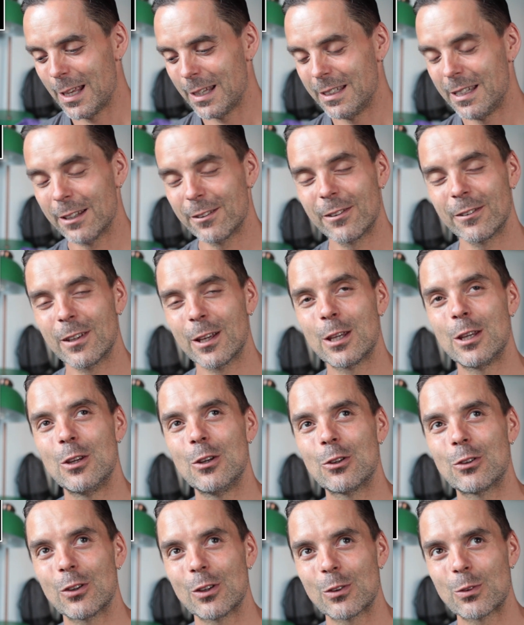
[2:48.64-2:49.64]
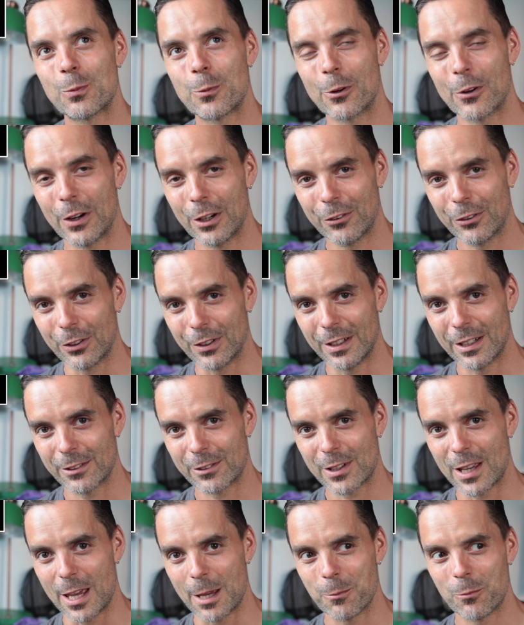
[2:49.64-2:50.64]
is a huge inspiration,
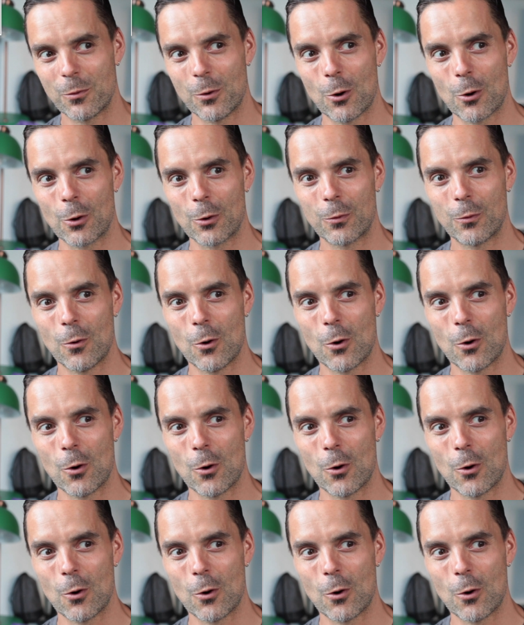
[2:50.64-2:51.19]
this game, for